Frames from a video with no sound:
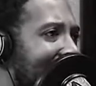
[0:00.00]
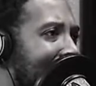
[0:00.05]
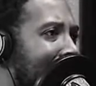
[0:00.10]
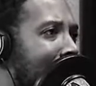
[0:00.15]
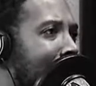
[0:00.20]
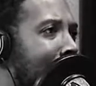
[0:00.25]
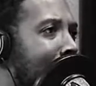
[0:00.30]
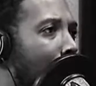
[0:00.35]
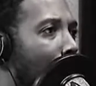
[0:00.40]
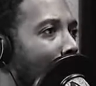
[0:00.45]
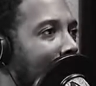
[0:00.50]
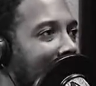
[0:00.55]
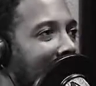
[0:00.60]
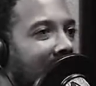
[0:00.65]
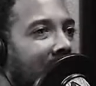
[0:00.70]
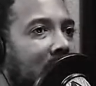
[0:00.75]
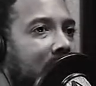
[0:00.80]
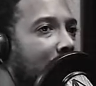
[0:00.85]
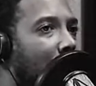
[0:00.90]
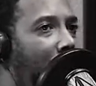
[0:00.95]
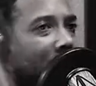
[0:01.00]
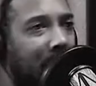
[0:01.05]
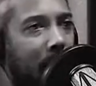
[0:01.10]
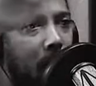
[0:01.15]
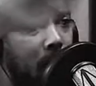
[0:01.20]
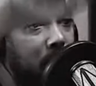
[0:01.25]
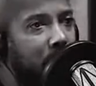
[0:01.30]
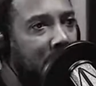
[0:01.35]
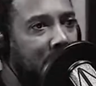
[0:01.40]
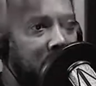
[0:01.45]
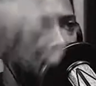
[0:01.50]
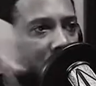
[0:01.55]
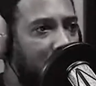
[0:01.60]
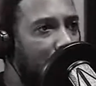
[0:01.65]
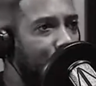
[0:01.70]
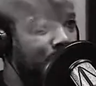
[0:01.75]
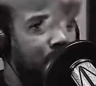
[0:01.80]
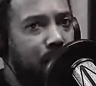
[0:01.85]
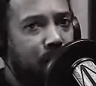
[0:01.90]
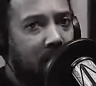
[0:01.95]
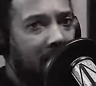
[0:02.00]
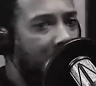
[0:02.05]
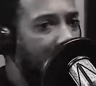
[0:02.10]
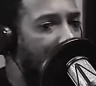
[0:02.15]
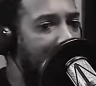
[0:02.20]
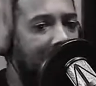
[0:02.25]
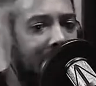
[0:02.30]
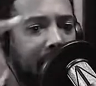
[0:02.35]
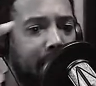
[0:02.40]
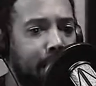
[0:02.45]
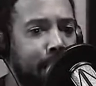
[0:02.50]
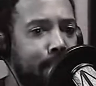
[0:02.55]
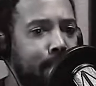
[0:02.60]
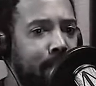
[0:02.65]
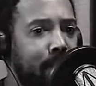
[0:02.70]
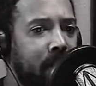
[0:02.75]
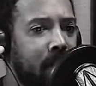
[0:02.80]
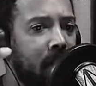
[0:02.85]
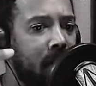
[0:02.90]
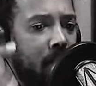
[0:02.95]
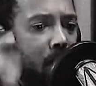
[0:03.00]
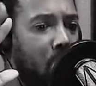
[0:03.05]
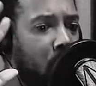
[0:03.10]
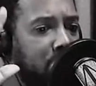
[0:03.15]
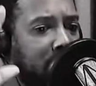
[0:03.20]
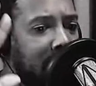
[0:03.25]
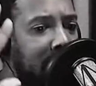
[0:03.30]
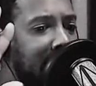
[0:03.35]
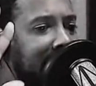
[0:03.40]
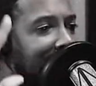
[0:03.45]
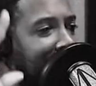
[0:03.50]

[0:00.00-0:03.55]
and which I call circular motion is figure 8. Those things, I